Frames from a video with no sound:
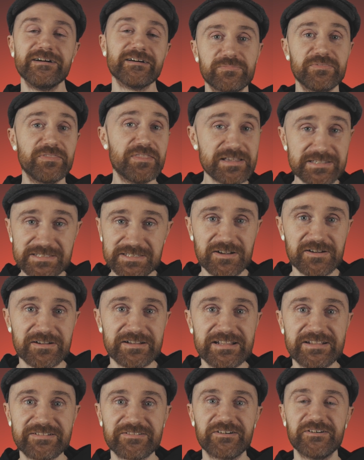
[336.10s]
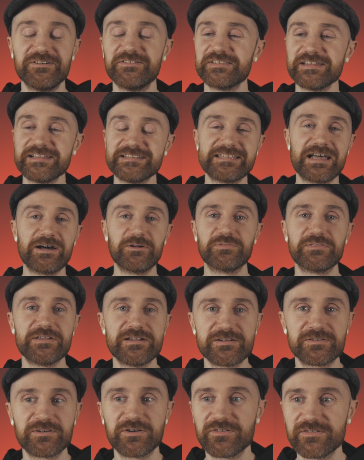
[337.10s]
This 13 year old is out
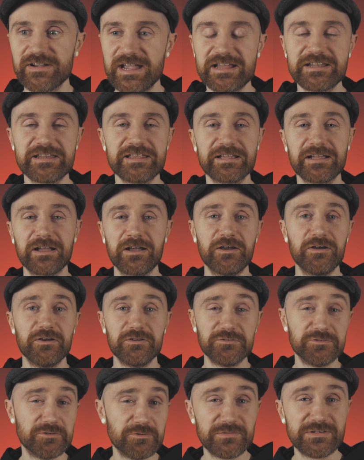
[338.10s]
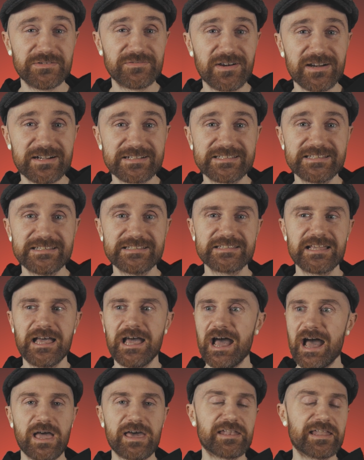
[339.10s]
there creating universes
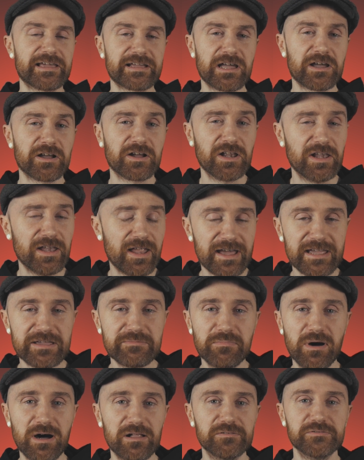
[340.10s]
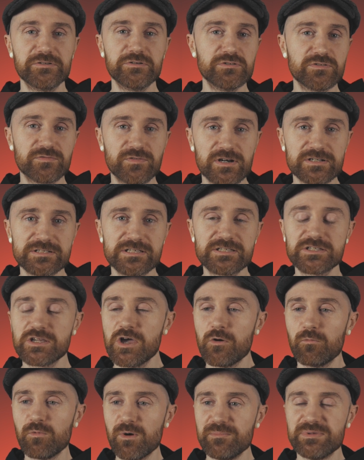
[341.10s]
and like Klein bottle universes
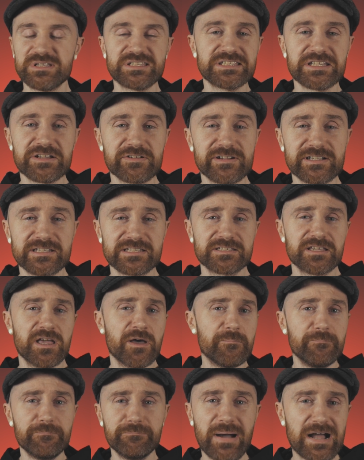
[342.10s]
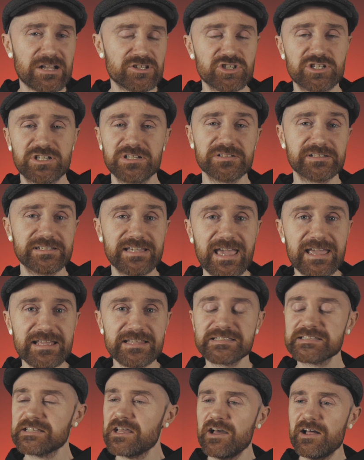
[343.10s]
with mysterious magical
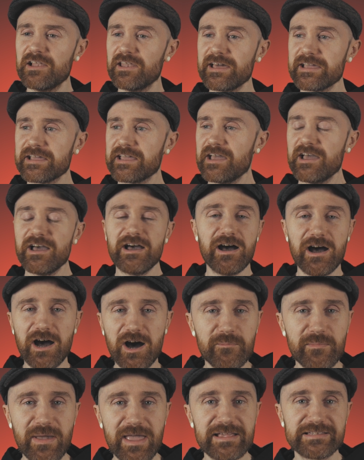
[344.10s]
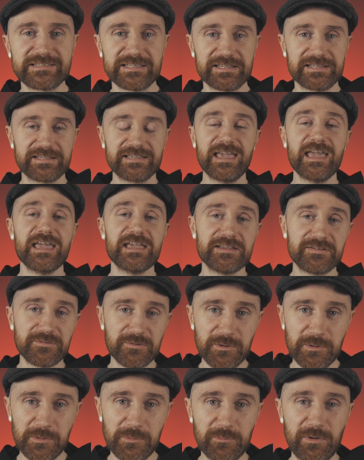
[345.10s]
gates. Like, amazing. Kate,
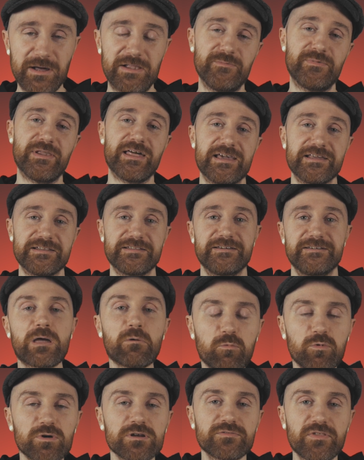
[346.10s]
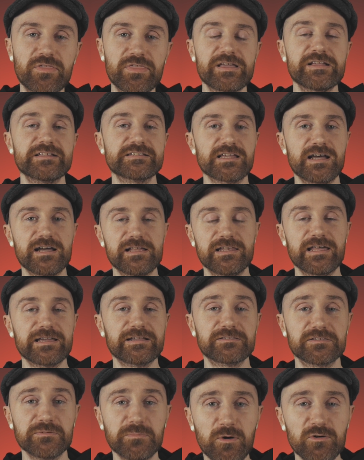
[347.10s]
well played. One of the things I
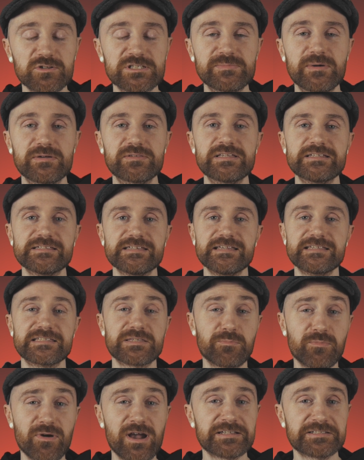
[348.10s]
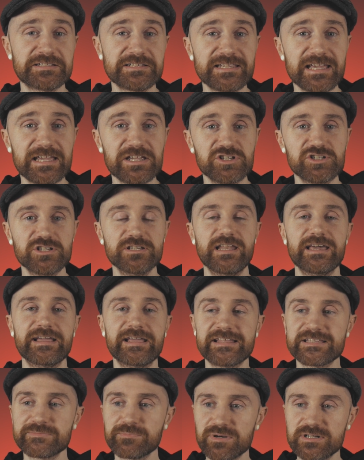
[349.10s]
like the most about this is the presentation,
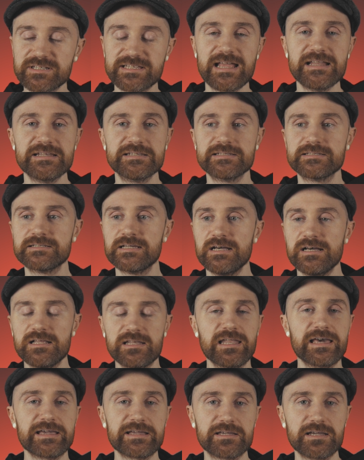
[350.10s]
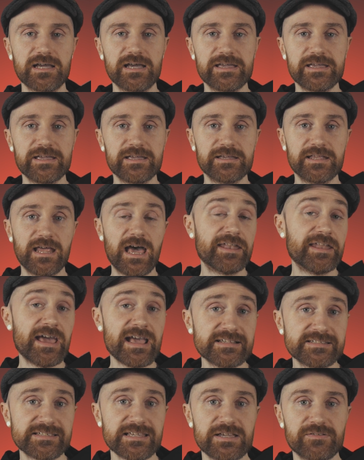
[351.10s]
like it's presented like a an
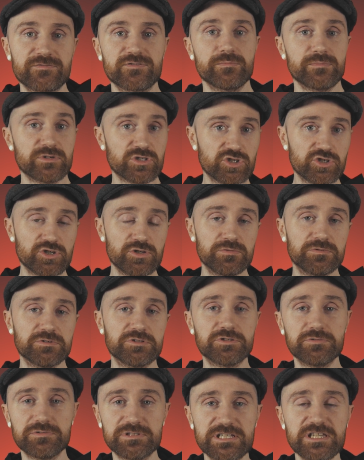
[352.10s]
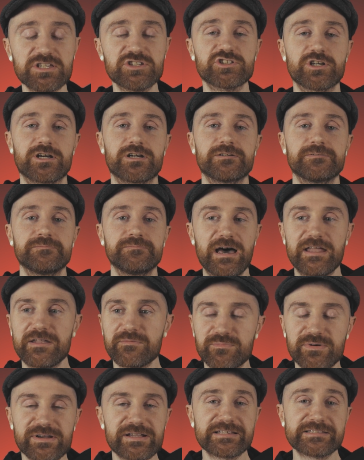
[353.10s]
essay from a student to a teacher. And
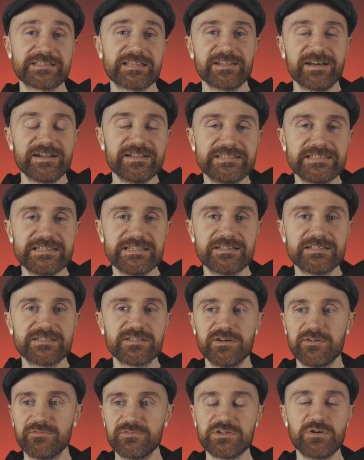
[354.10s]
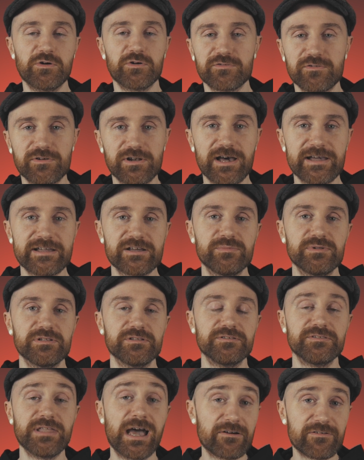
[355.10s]
it brings in ideas of the
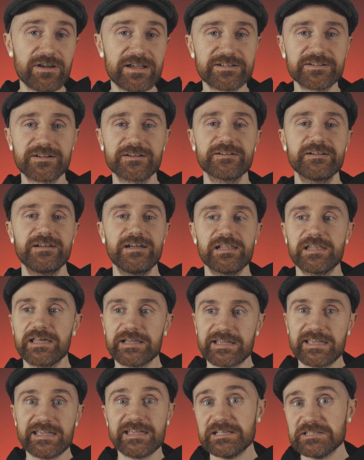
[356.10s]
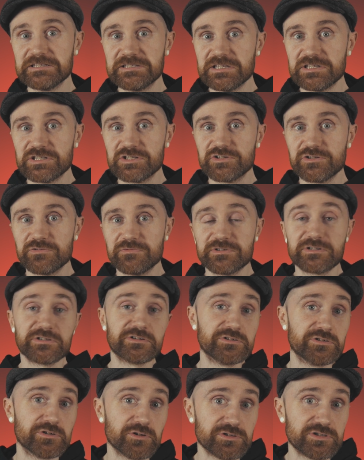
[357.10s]
unreliable narrator, like is this student a
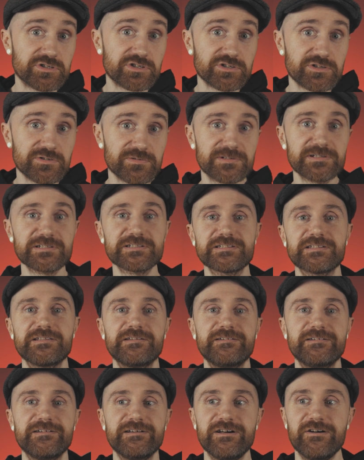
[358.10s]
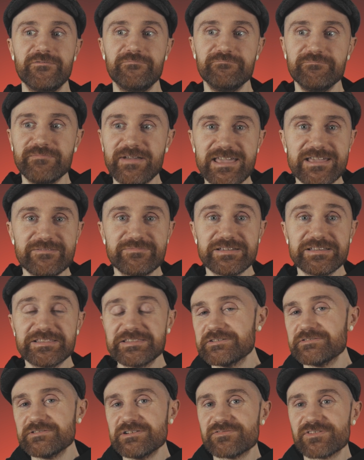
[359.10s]
good student? Maybe
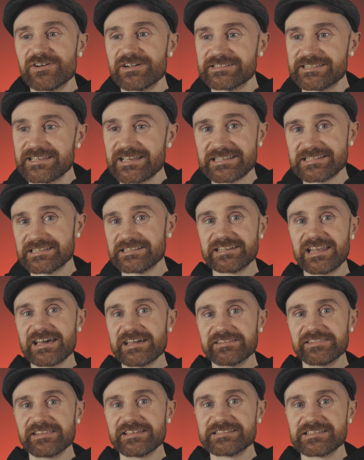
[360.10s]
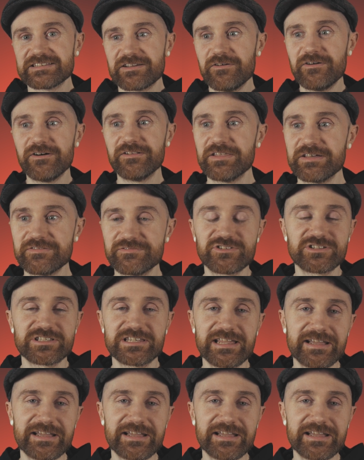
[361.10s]
the universe isn't like this at all, they've just